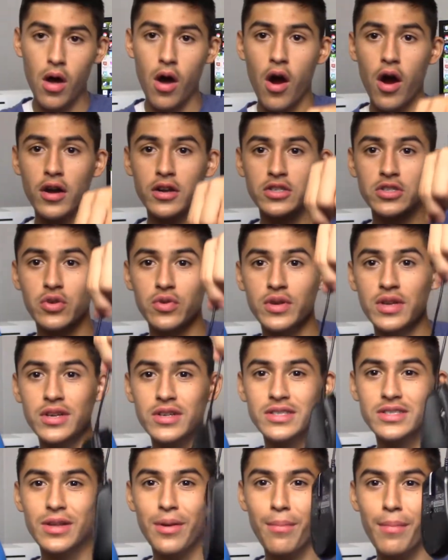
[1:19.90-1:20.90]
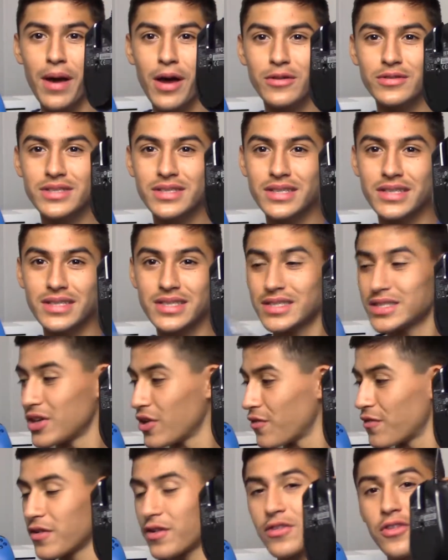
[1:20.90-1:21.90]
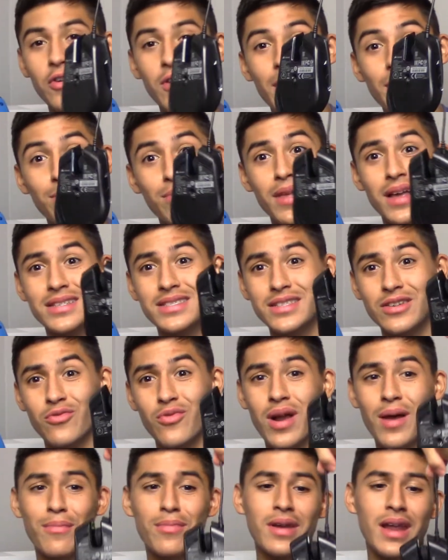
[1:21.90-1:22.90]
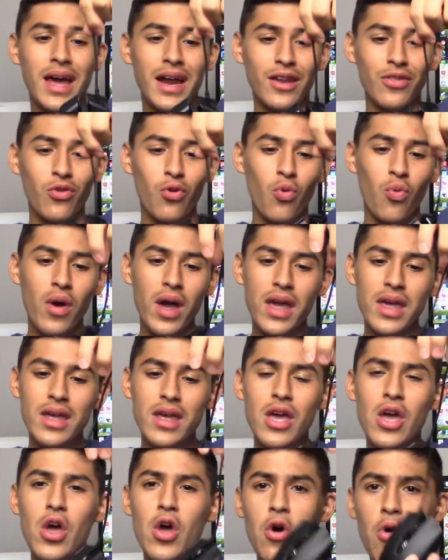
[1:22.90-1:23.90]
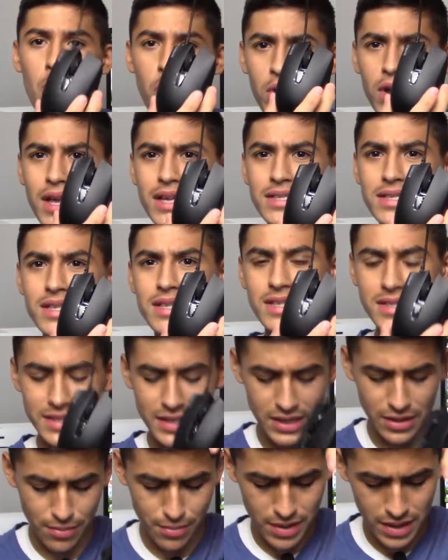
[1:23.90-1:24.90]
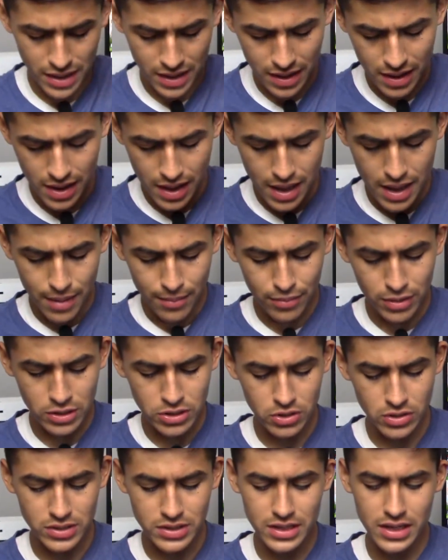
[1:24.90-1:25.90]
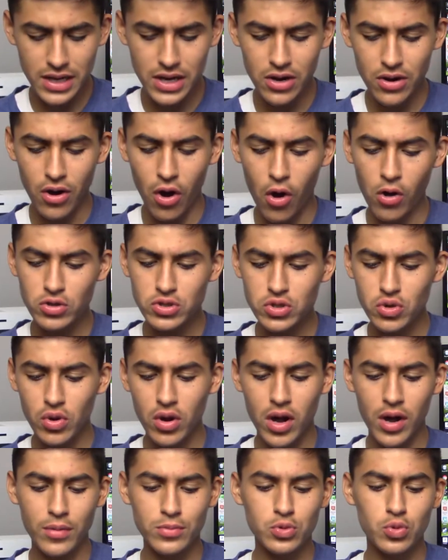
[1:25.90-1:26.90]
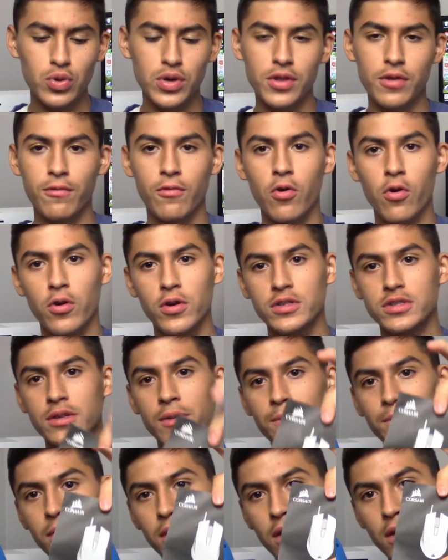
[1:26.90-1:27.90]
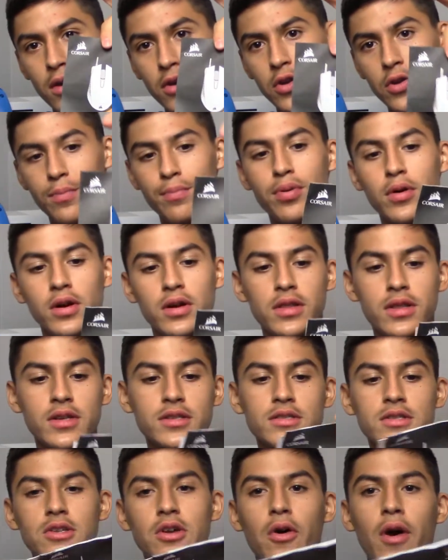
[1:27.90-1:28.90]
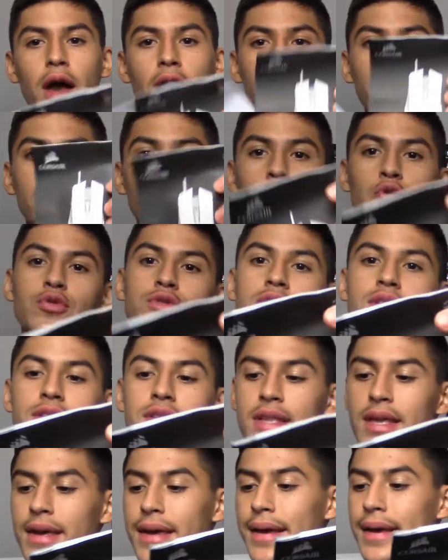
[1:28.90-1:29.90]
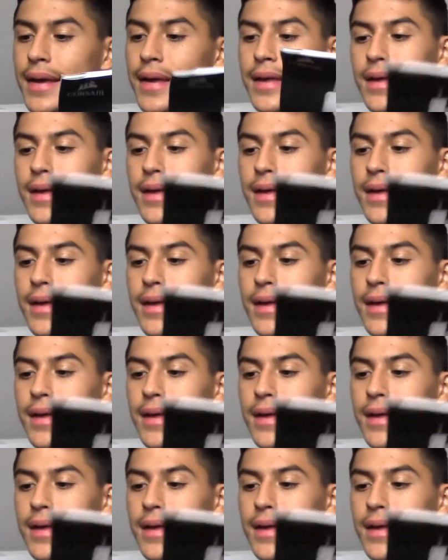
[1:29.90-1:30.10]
Alright, so here's the mouse itself. Here, throw that plastic wrapping out of the way. We'll get to this in a minute. But as you can see here, it also comes with, of course, your booklets, you know, how to use the thing,